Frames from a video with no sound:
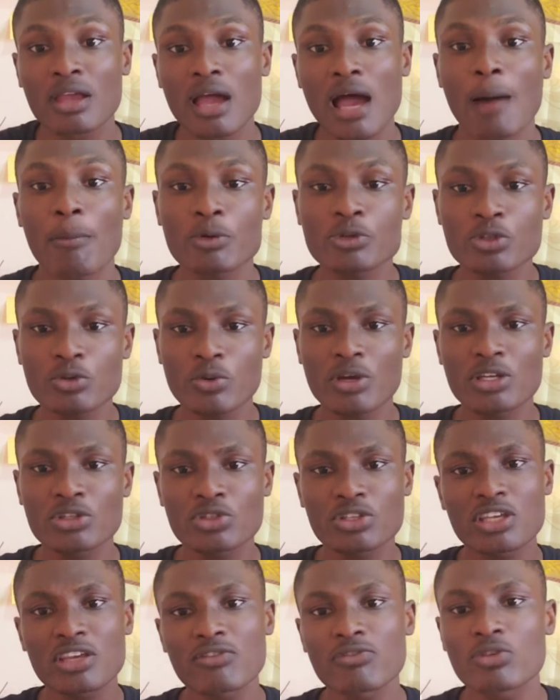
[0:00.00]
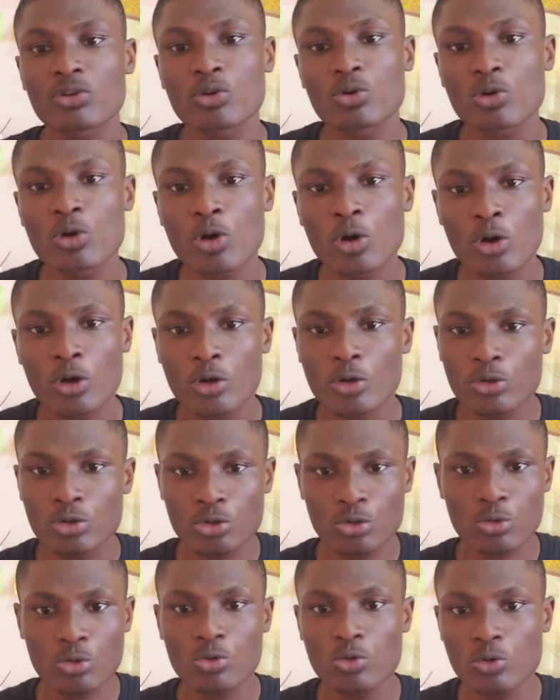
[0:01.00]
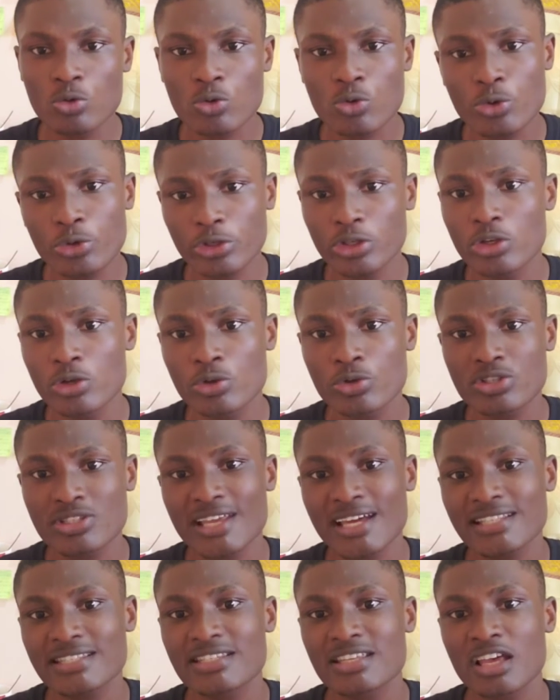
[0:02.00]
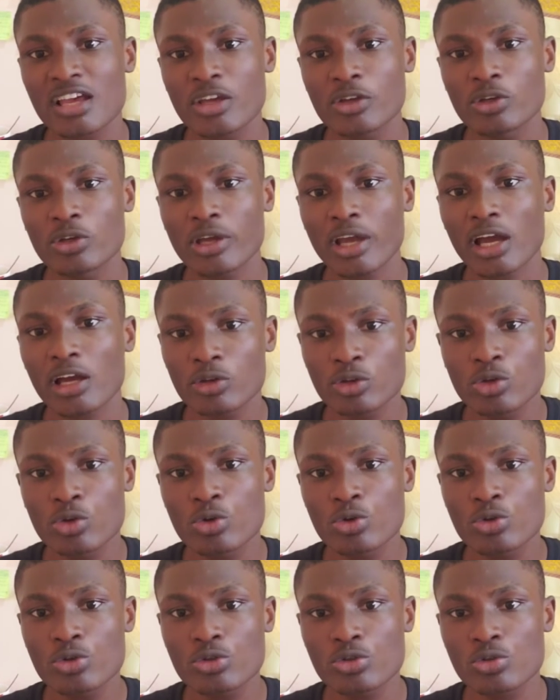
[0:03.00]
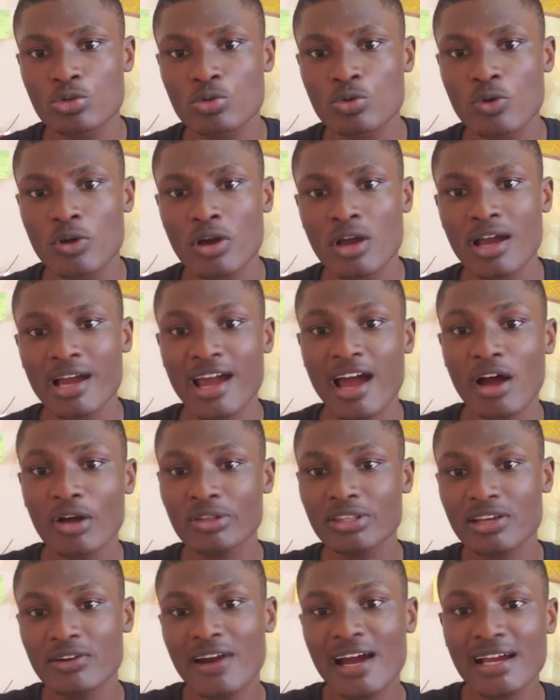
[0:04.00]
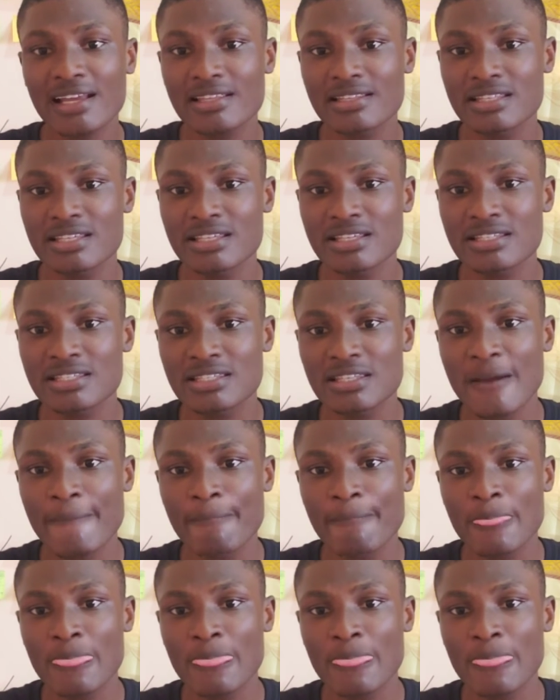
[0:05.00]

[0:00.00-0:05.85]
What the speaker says: I'm also going to give you two good news that you can use to counteract this